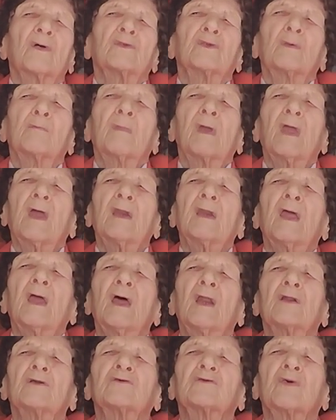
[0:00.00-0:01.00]
the man
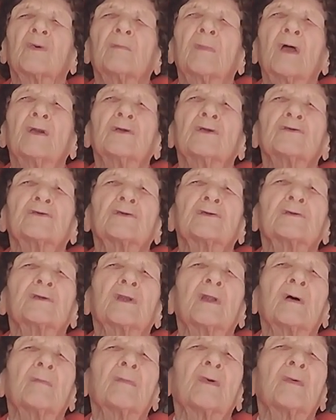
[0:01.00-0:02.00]
had a tremendous
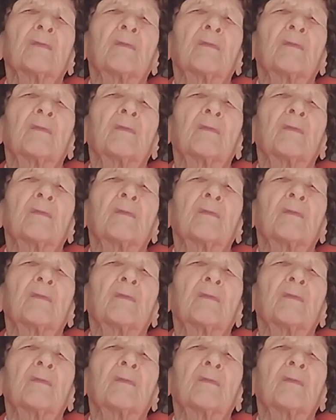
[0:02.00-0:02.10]
number